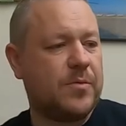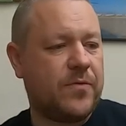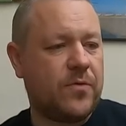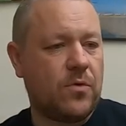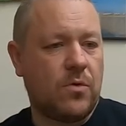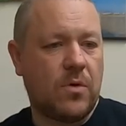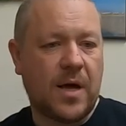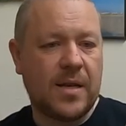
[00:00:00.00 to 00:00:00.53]

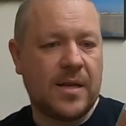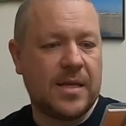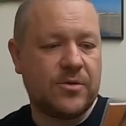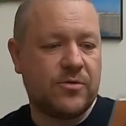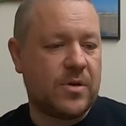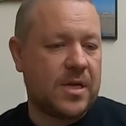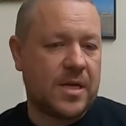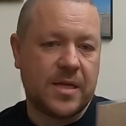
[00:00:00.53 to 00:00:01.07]
before, and
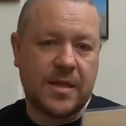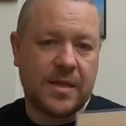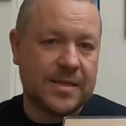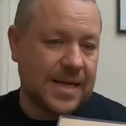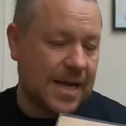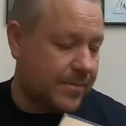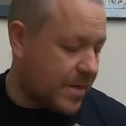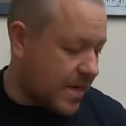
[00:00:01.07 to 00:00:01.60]
literally the
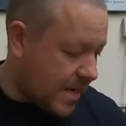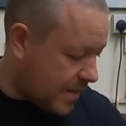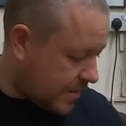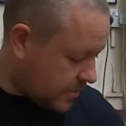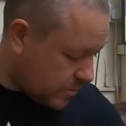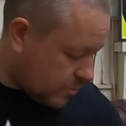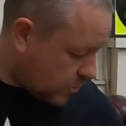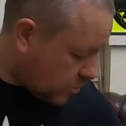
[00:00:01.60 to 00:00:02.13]
same day,
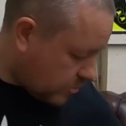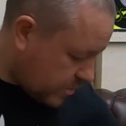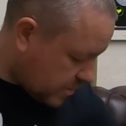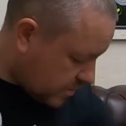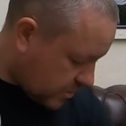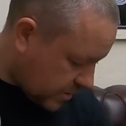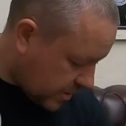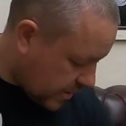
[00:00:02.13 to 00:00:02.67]
someone come and
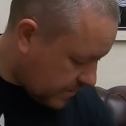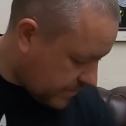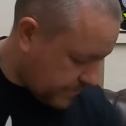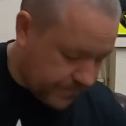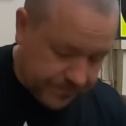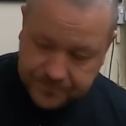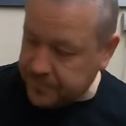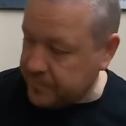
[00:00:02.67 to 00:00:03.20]
took it.
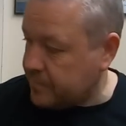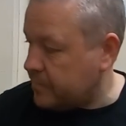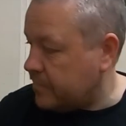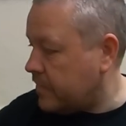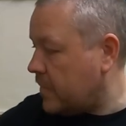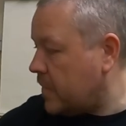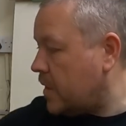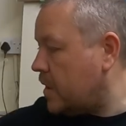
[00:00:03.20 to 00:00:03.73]

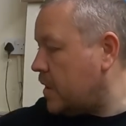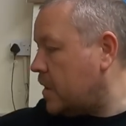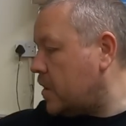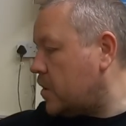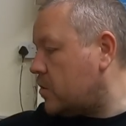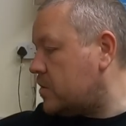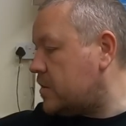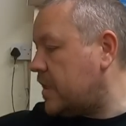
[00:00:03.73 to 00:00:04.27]

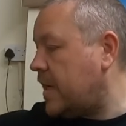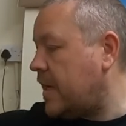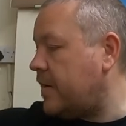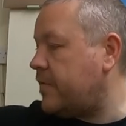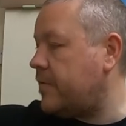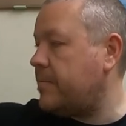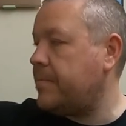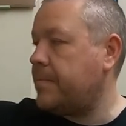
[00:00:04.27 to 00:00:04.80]
Good to have.